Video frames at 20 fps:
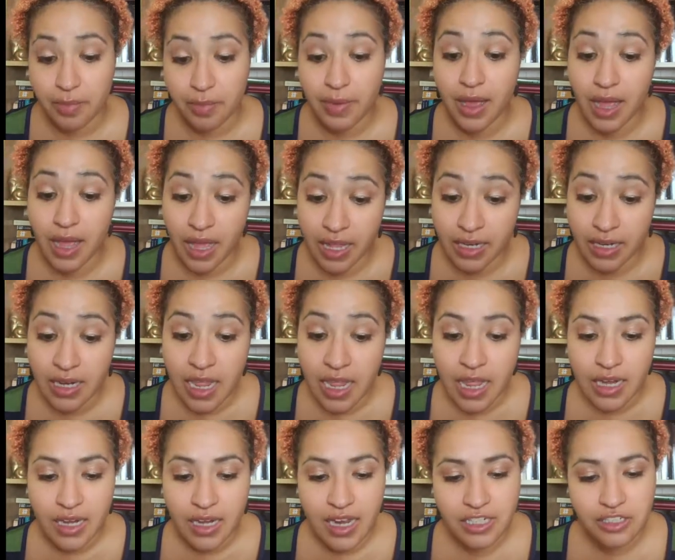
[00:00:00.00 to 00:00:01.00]
but
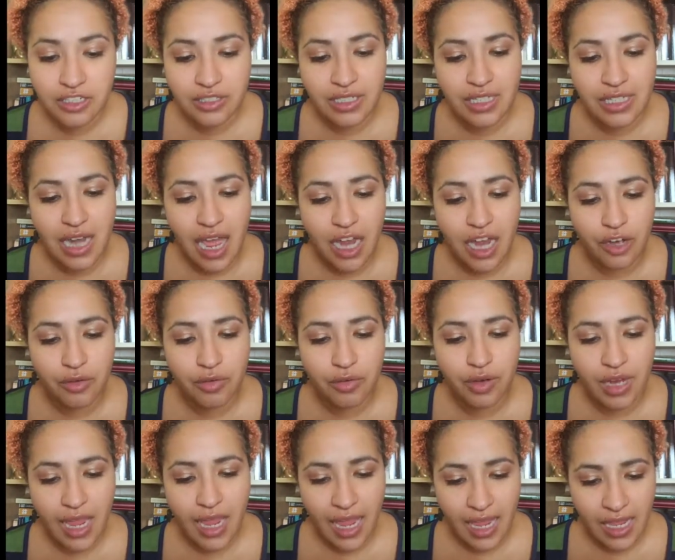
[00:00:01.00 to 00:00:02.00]
Nature did not
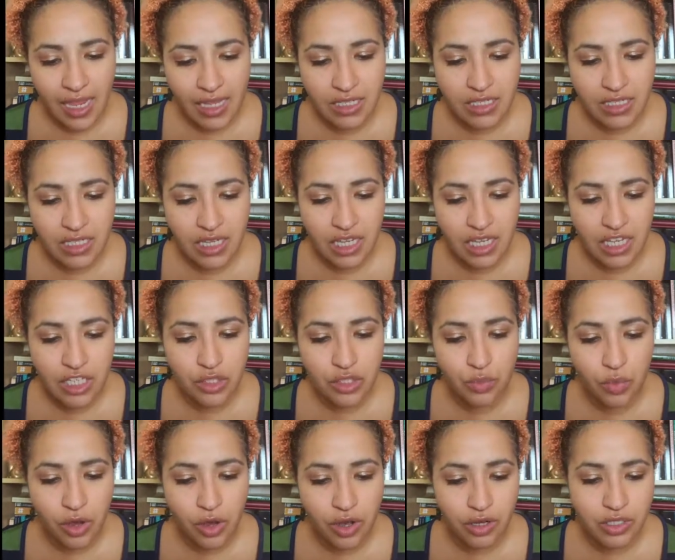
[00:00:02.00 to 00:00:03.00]
create his
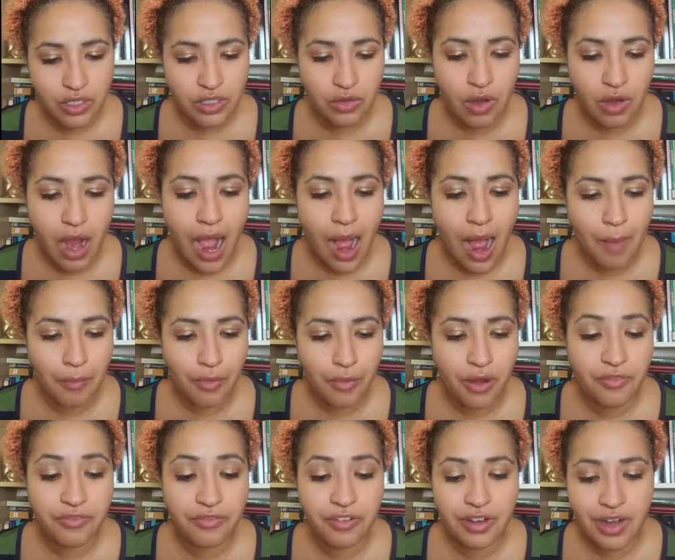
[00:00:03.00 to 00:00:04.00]
works or opera
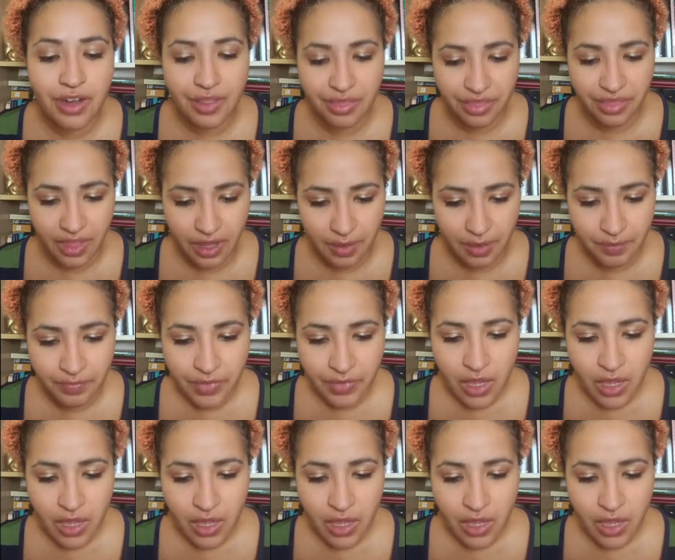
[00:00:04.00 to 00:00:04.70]
for nothing,